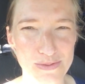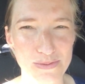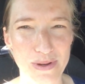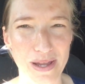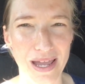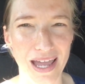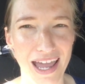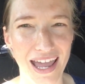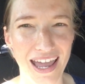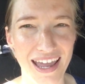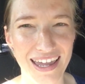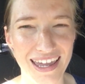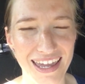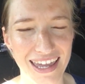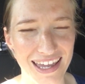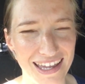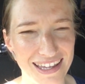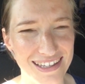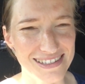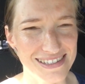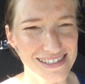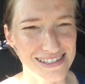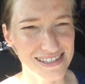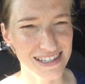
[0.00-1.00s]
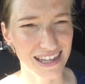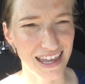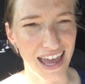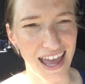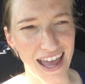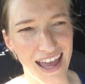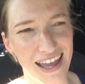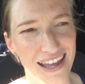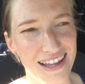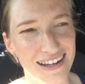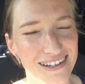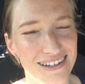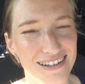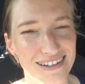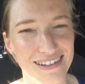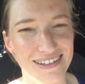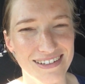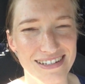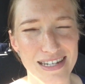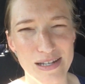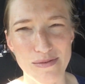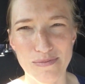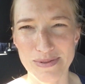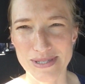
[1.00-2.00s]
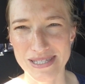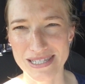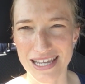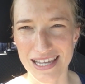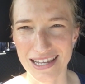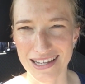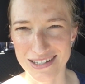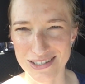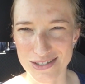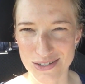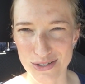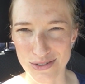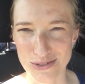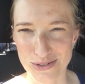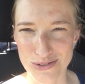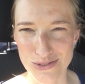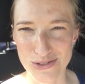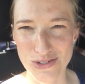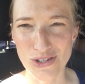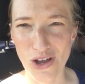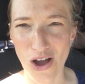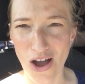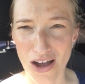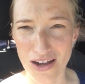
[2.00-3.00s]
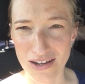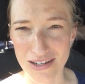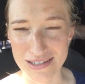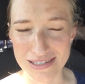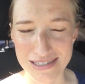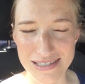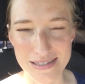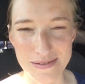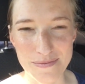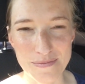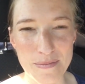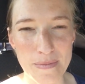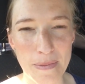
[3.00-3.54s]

where kids can lip sync to songs.